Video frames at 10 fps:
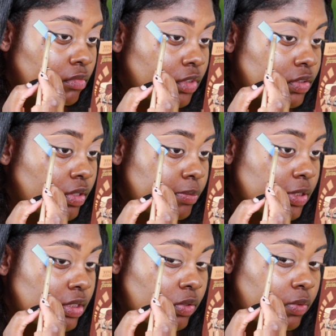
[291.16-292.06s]
So I'm
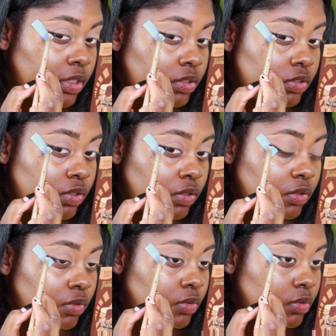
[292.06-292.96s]
just going
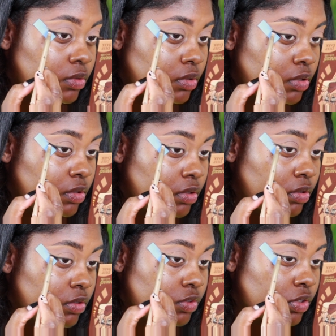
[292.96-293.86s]
to
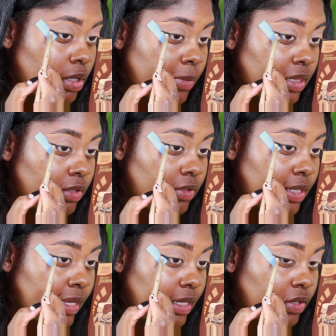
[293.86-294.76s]
draw my little
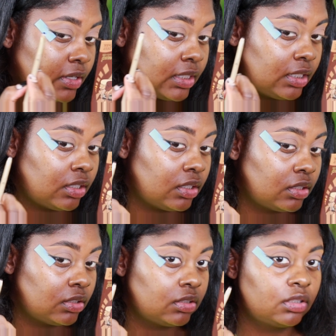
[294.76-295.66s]
line on
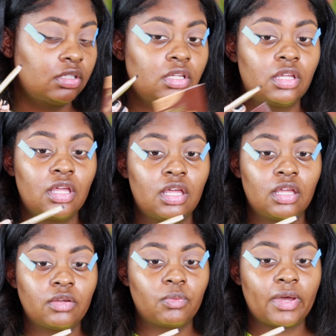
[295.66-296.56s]
here.
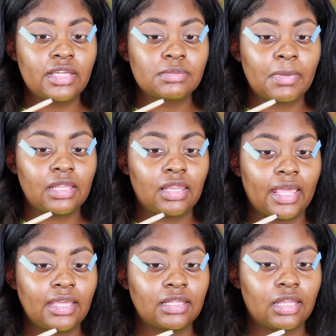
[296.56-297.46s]
Why is my
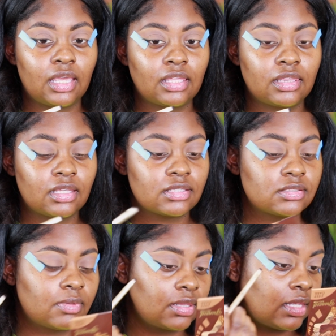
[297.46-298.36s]
light like
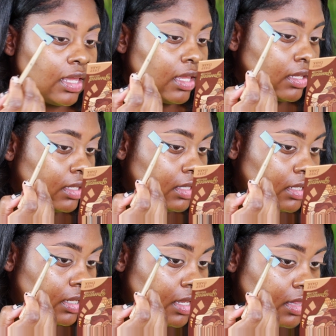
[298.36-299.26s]
this? What the heck?
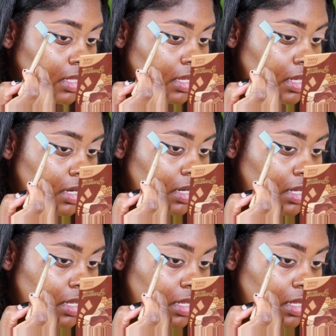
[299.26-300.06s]
And then